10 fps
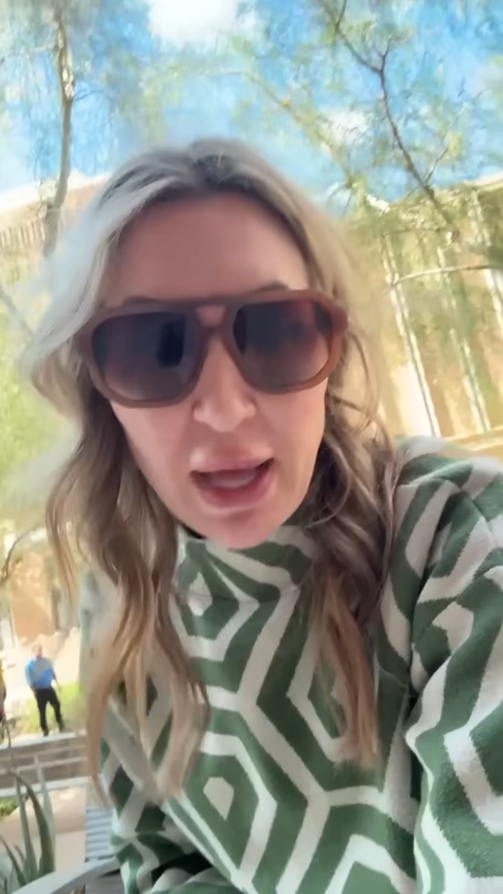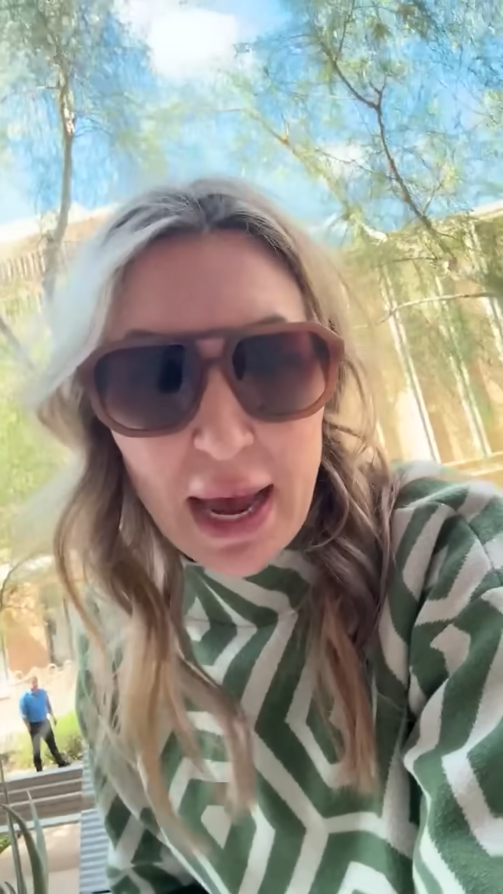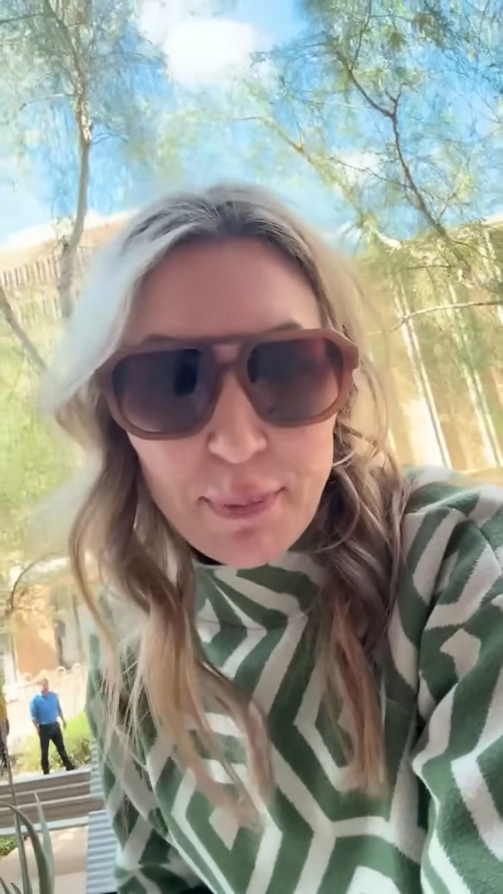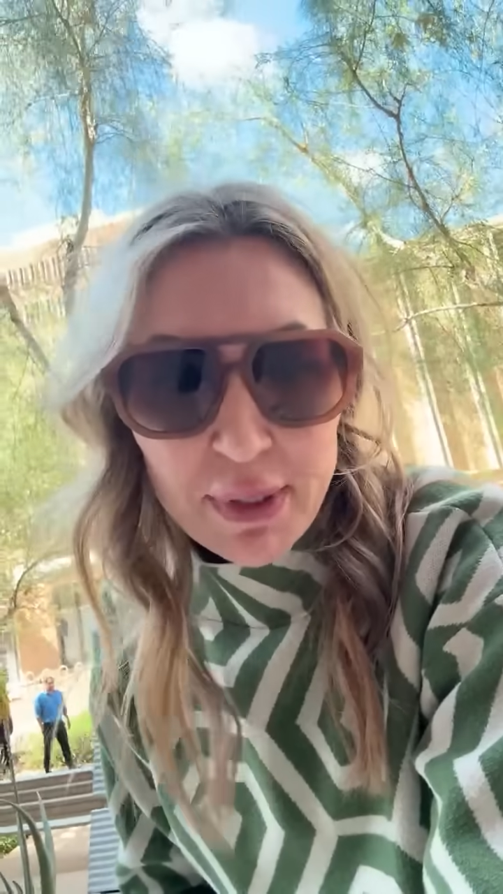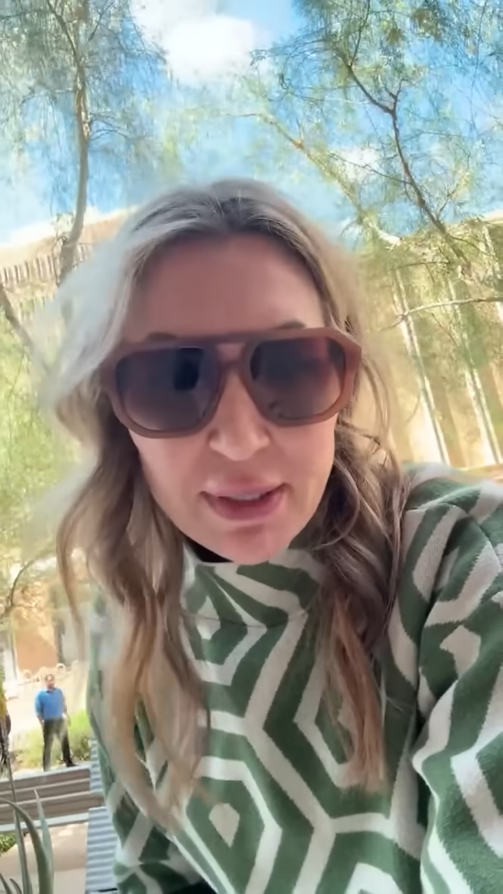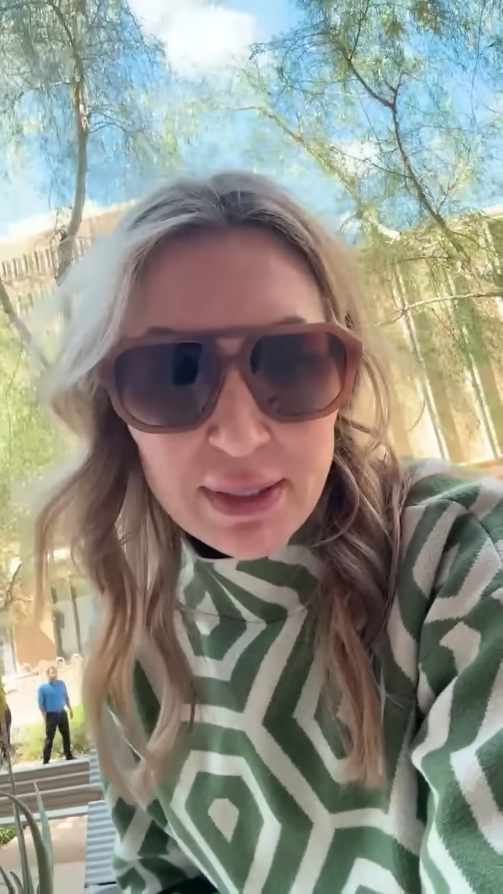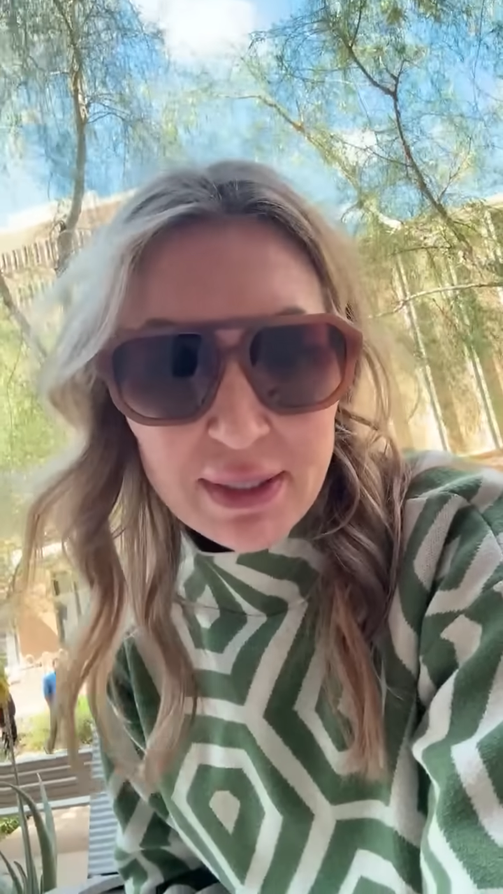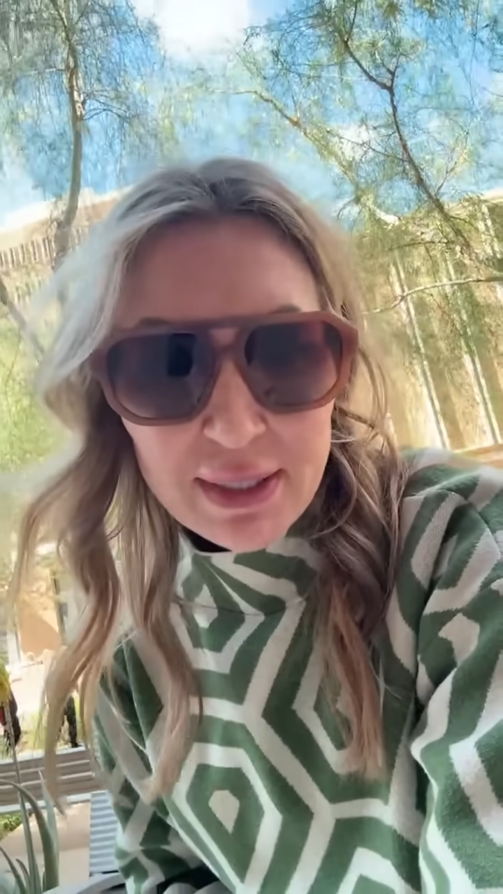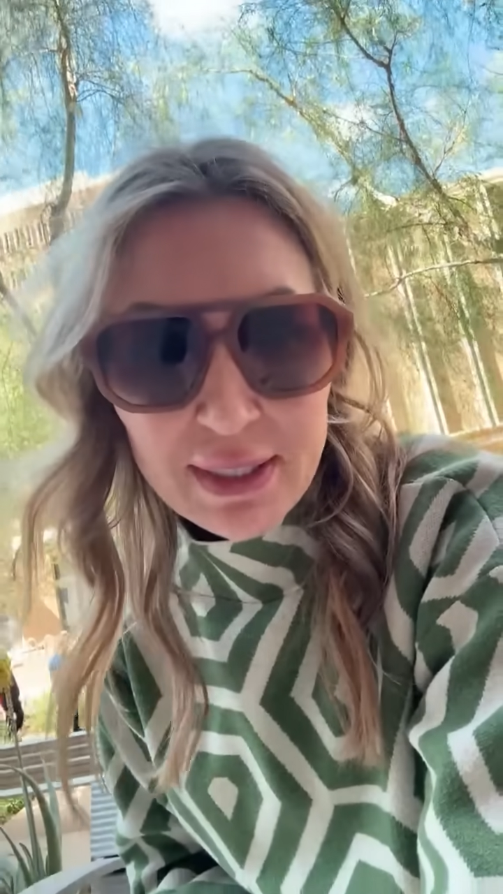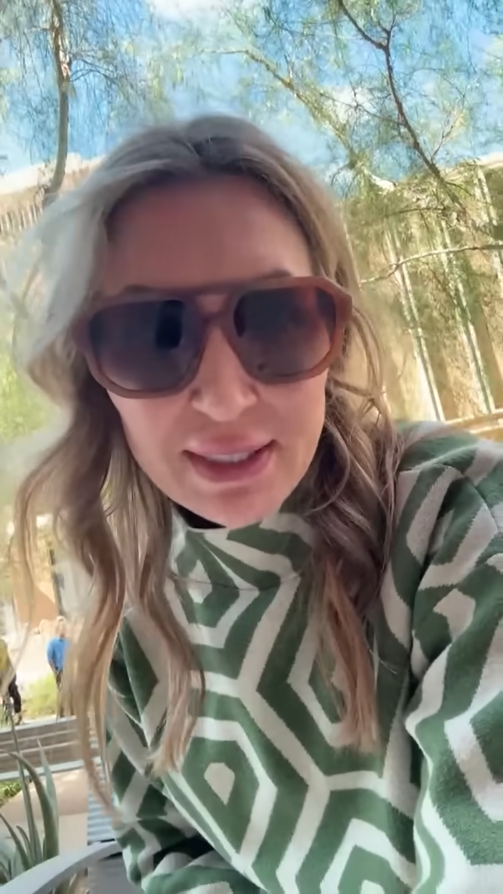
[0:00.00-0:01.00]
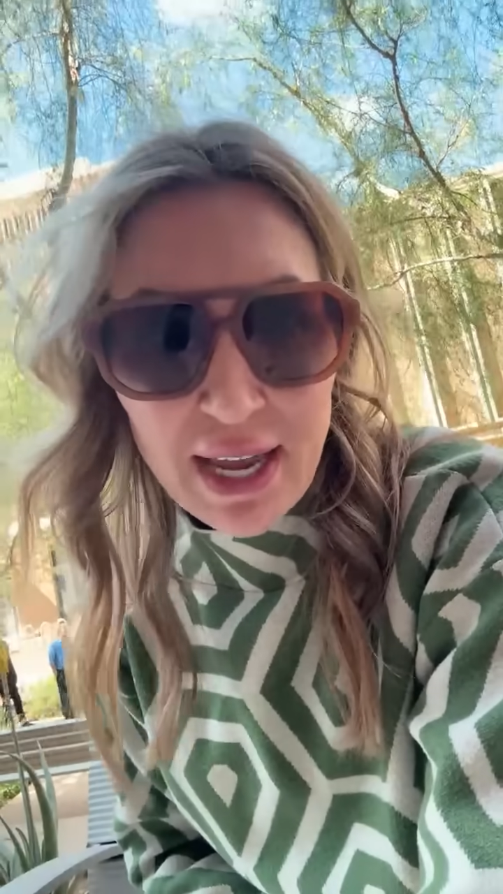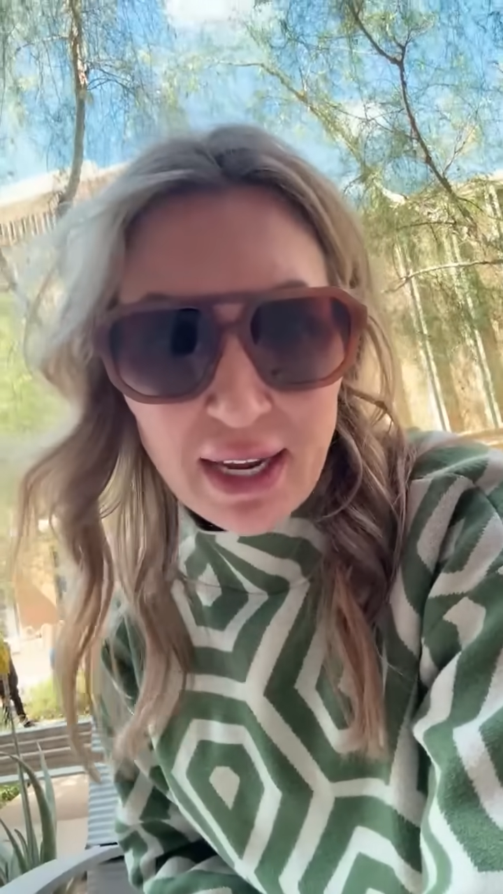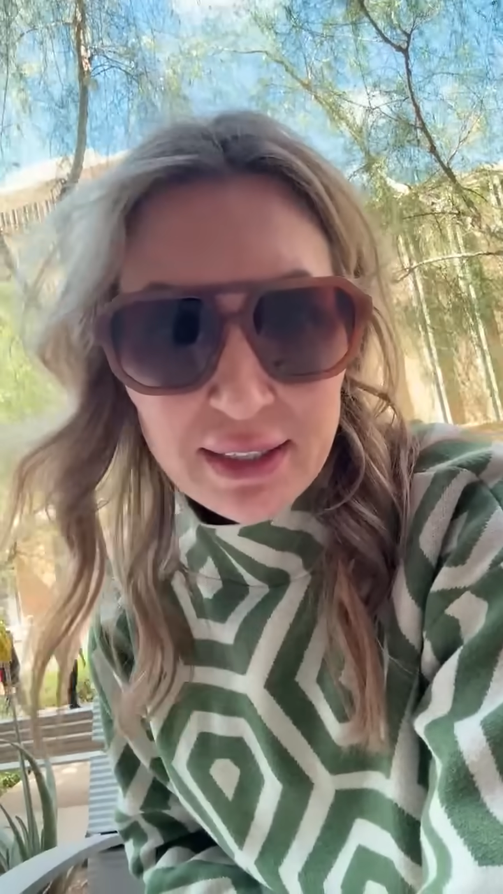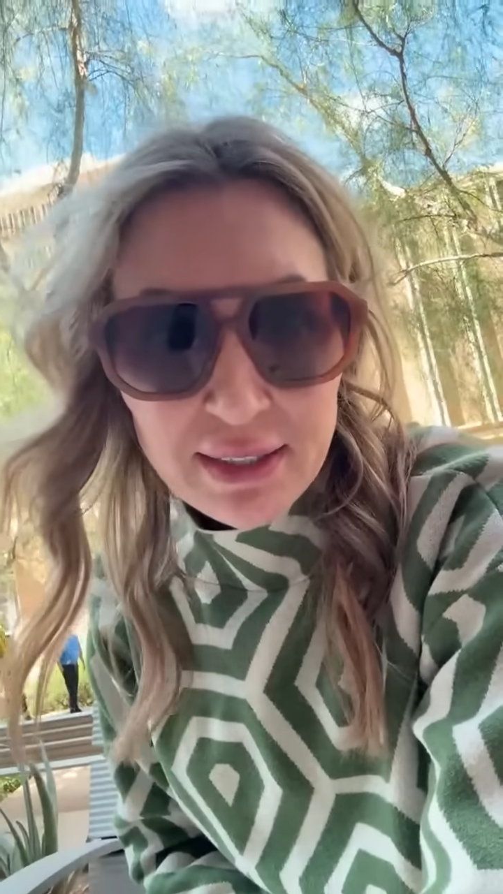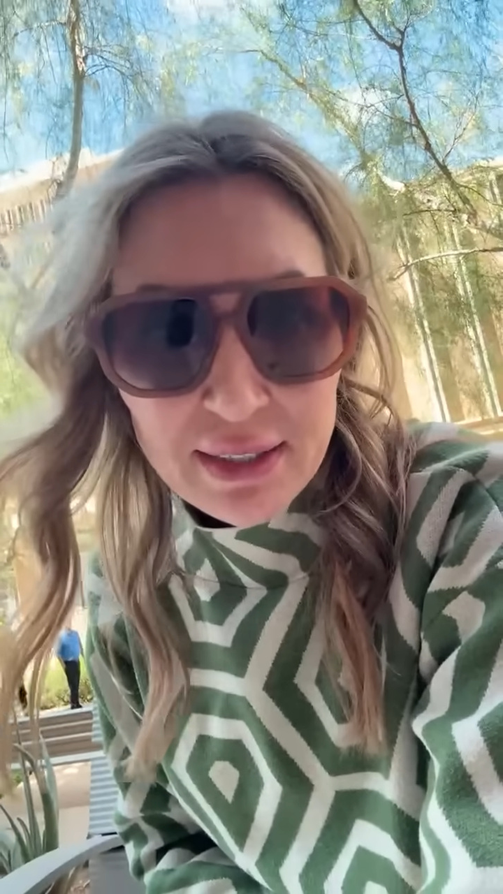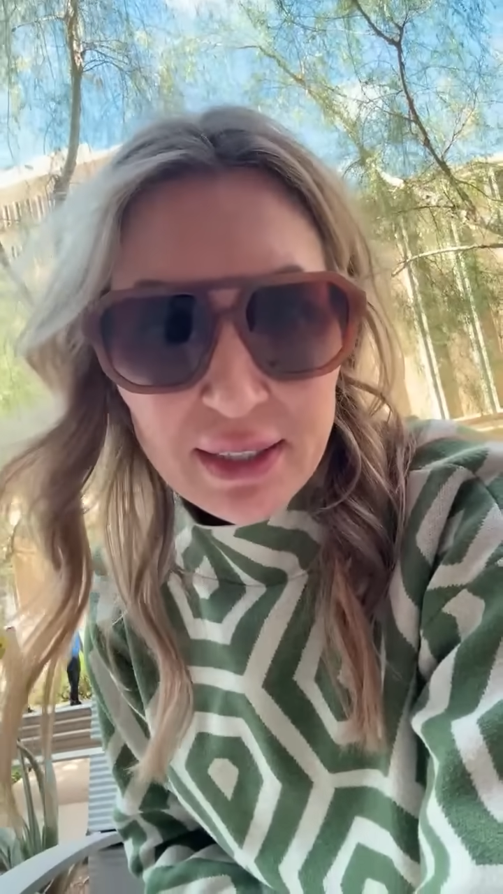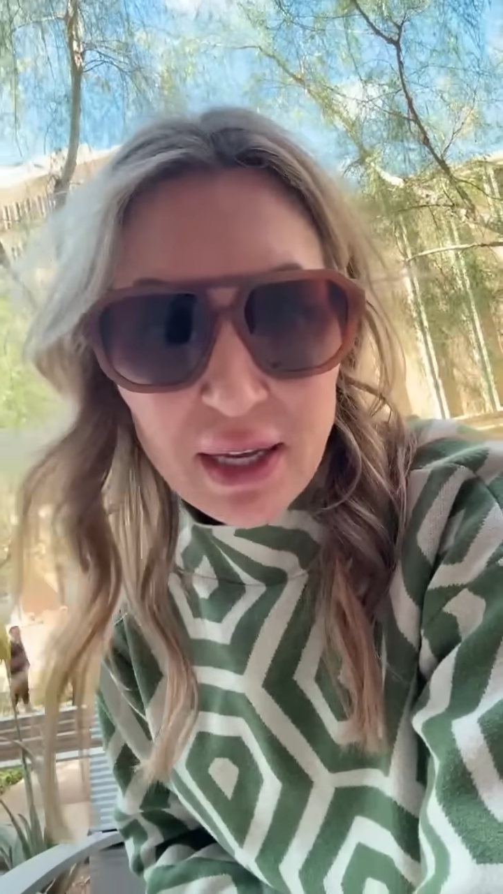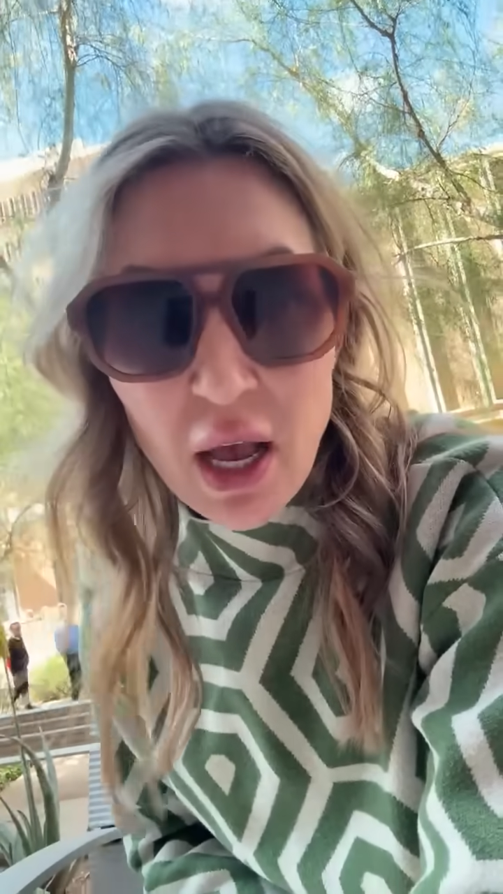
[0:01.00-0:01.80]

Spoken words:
happen next.